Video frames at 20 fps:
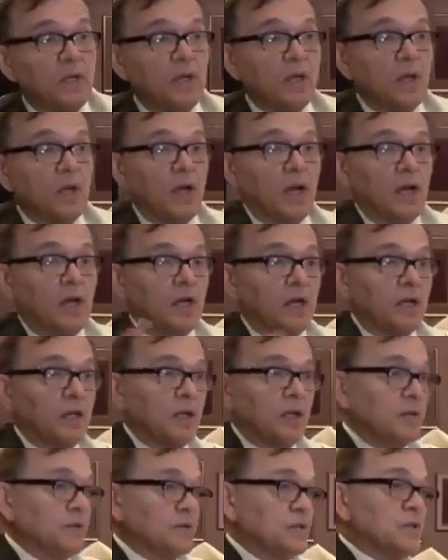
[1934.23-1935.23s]

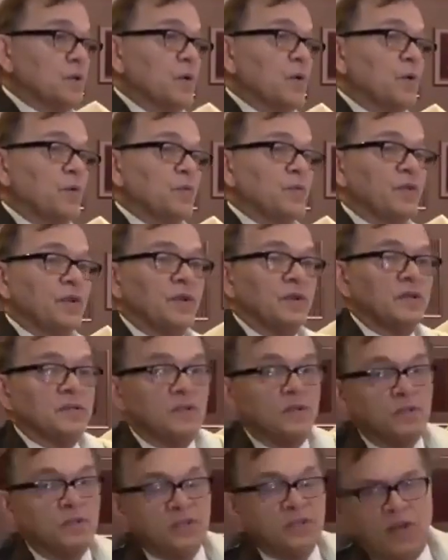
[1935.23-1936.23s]
Uh, so there,
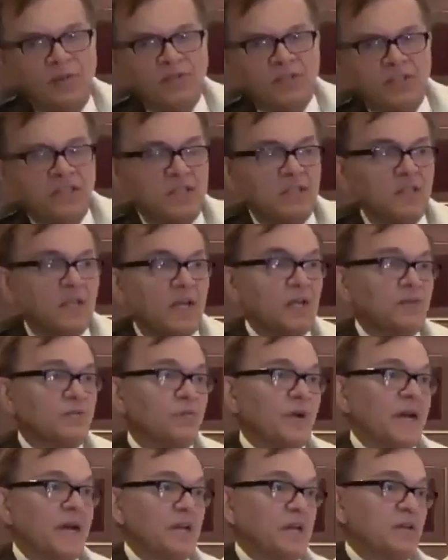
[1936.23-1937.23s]
there's obviously a lot of
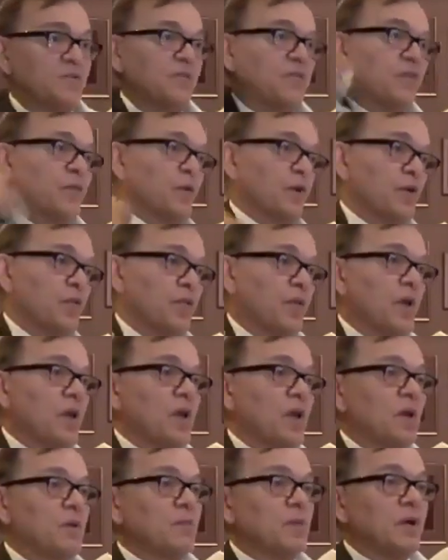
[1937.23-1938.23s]
back and forth
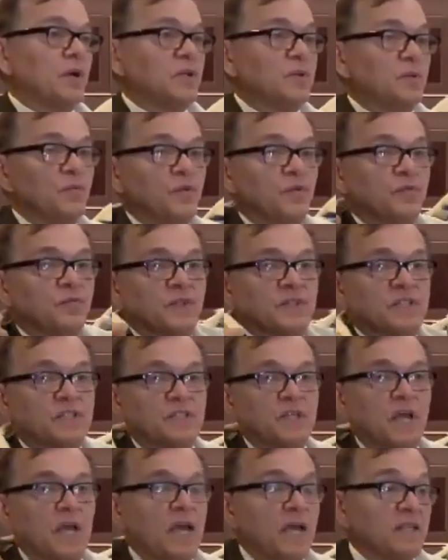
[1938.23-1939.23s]
among the
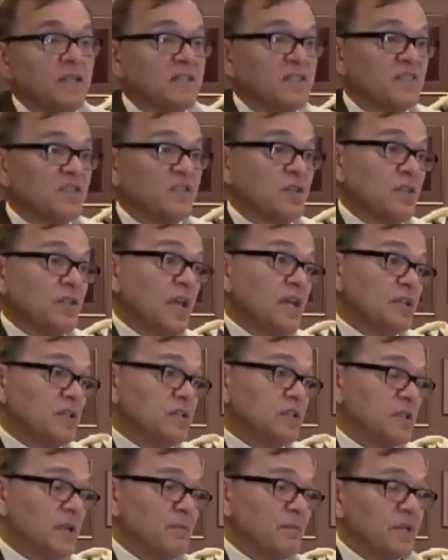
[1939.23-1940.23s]
movements. And today, to
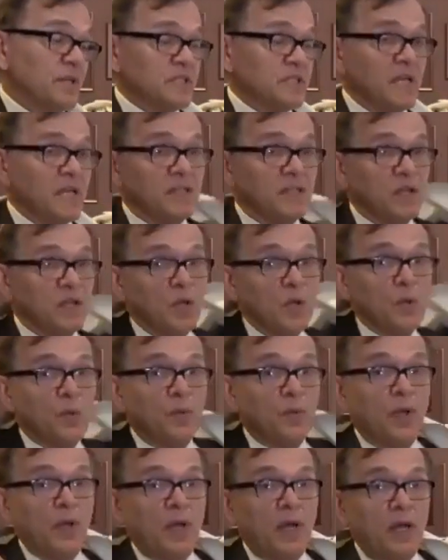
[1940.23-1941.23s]
some extent,
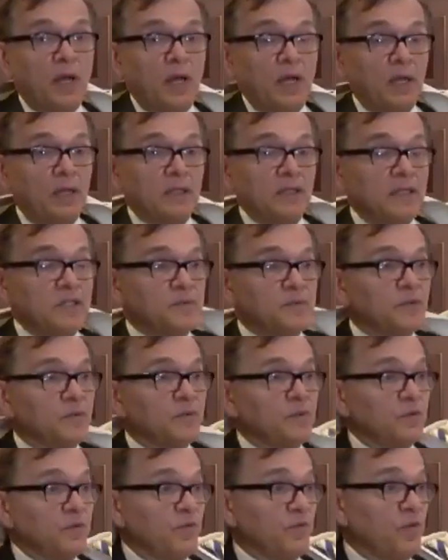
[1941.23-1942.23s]
uh, at least
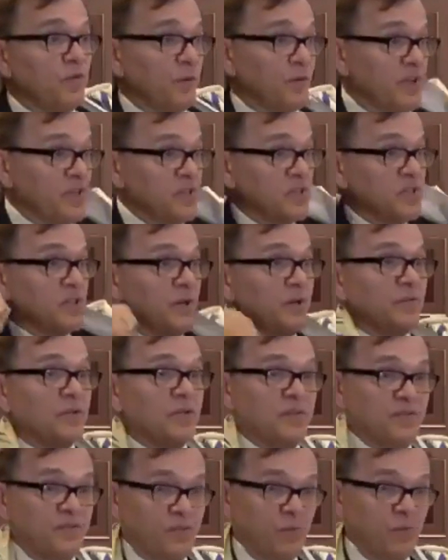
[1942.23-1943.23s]
between the reform and
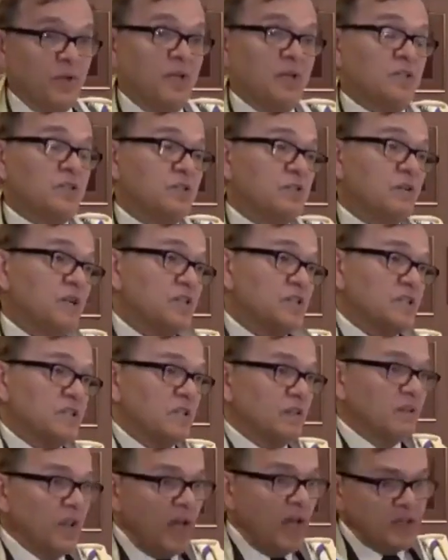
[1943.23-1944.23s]
conservative reconstructions,
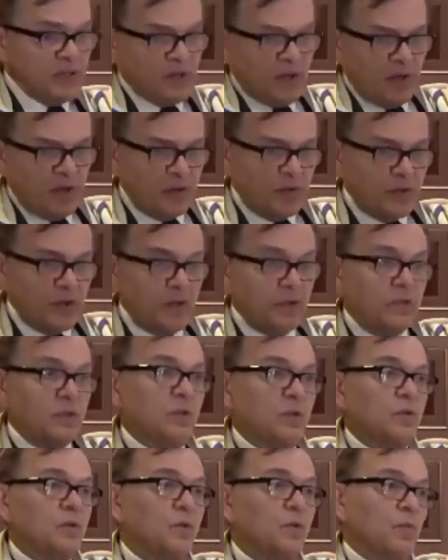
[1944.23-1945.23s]
the lines are tend,
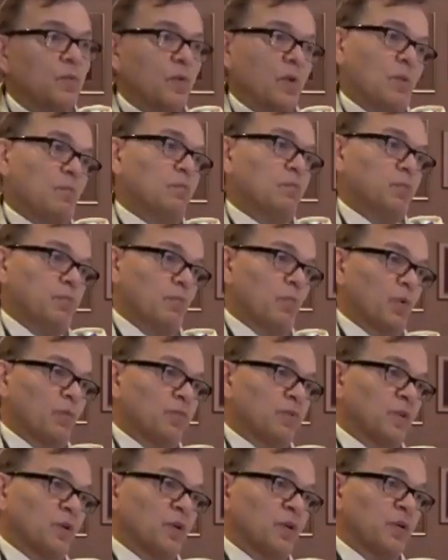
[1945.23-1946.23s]
uh, more
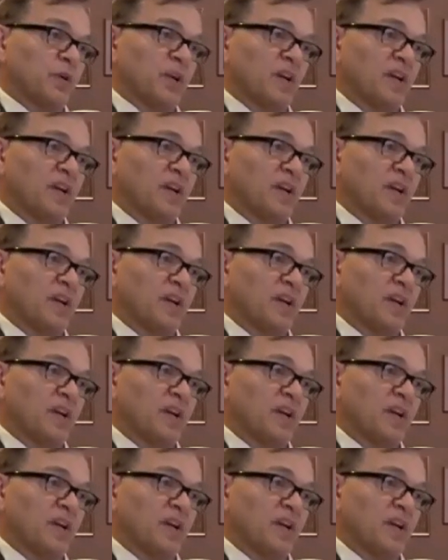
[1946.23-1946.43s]
blurred